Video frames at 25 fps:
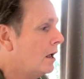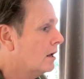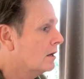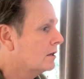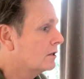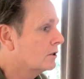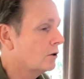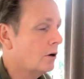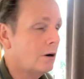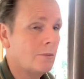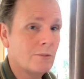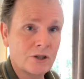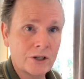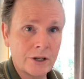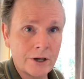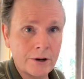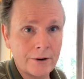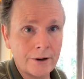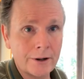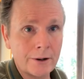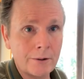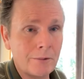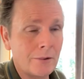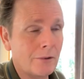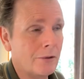So I'm
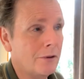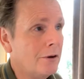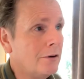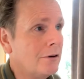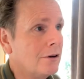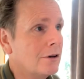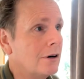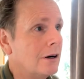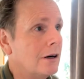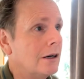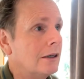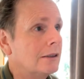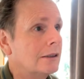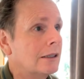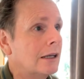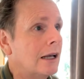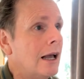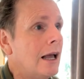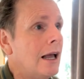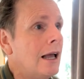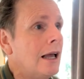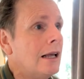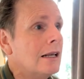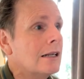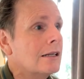sharing it with you guys.
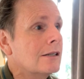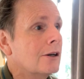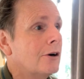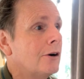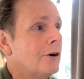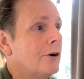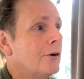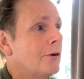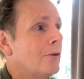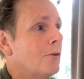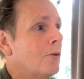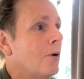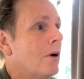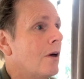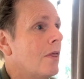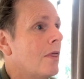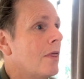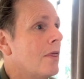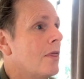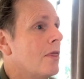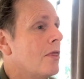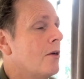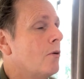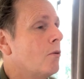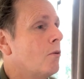So
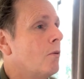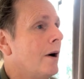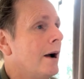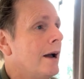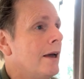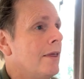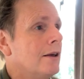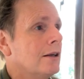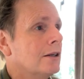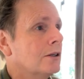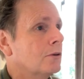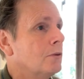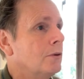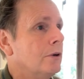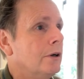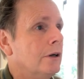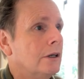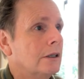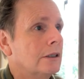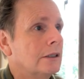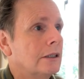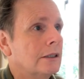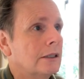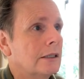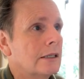the way this
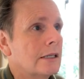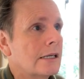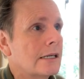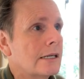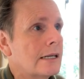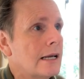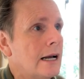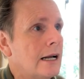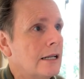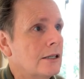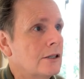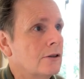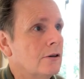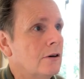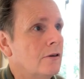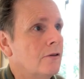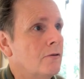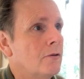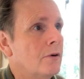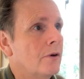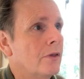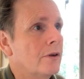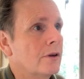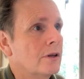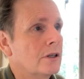works is it starts off
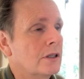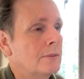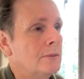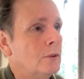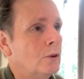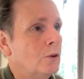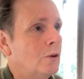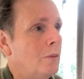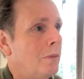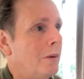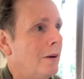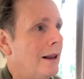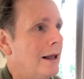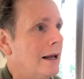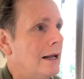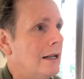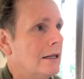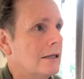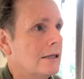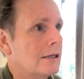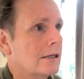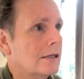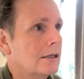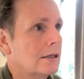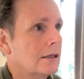with the smaller
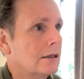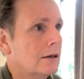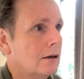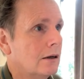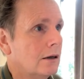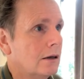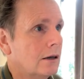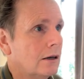plants